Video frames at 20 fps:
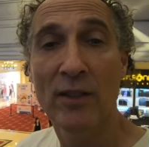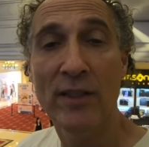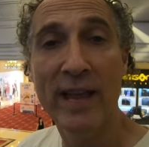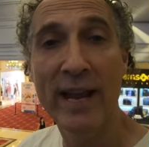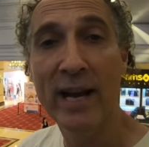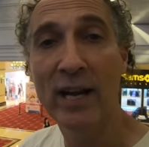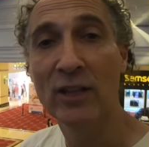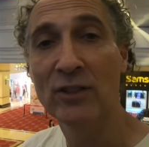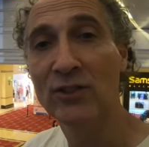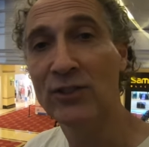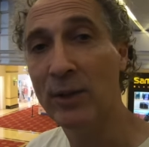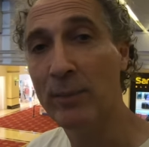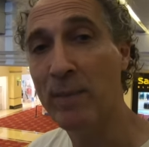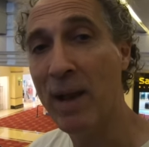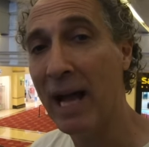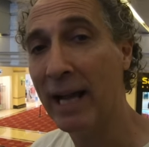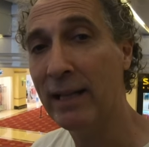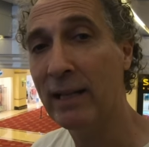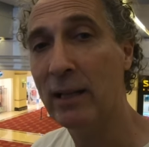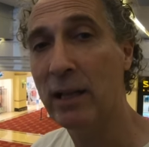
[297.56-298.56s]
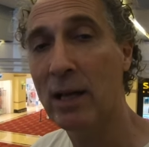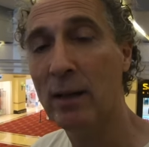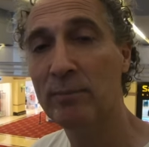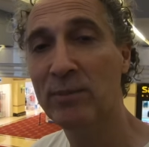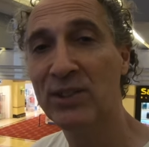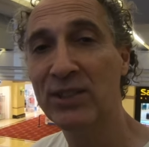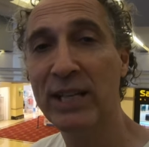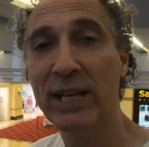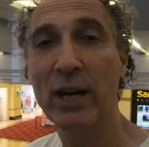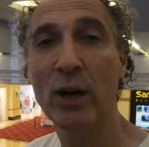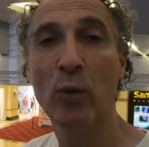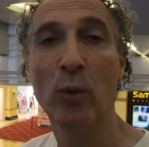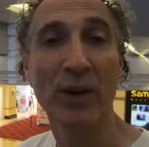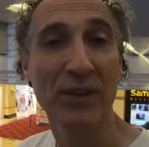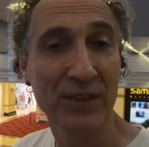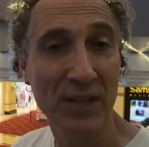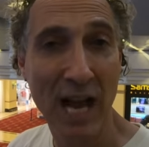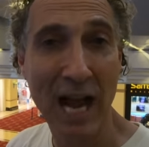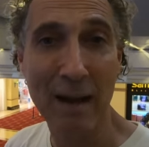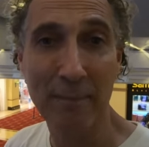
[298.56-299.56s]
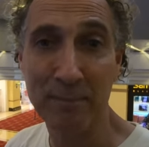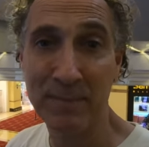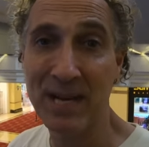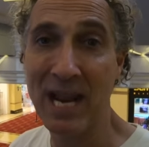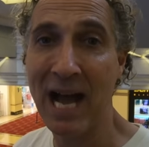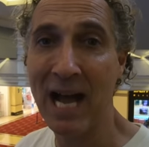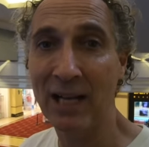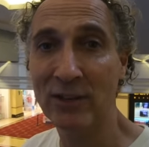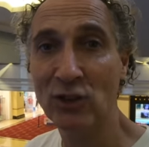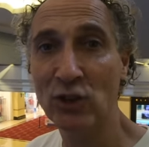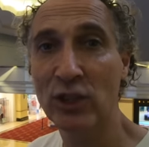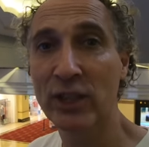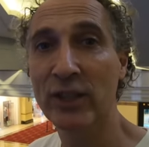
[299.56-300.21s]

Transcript: There's some nightclubs here with top-notch